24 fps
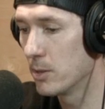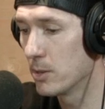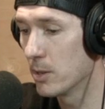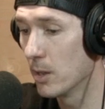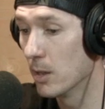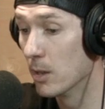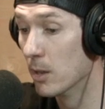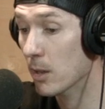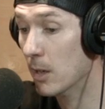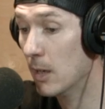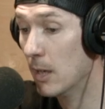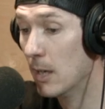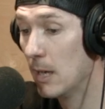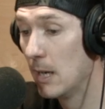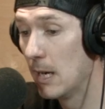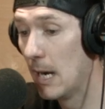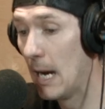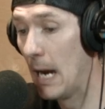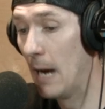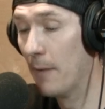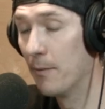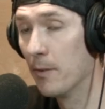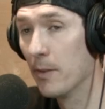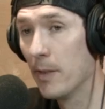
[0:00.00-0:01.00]
So
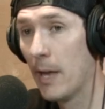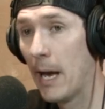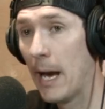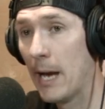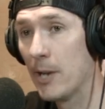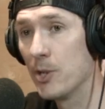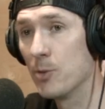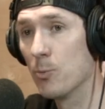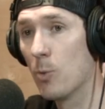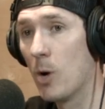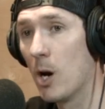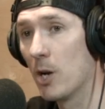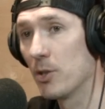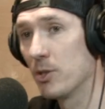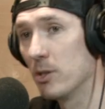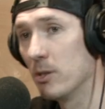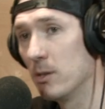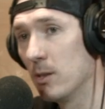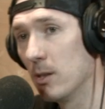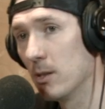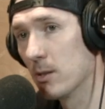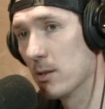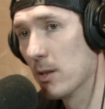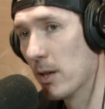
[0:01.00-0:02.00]
after that,
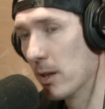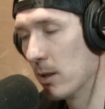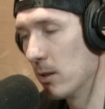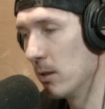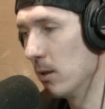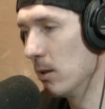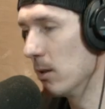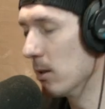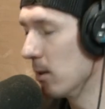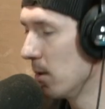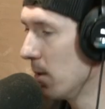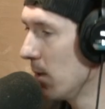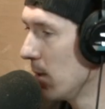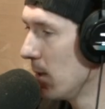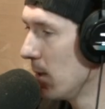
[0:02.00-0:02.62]
Washington's like, dude,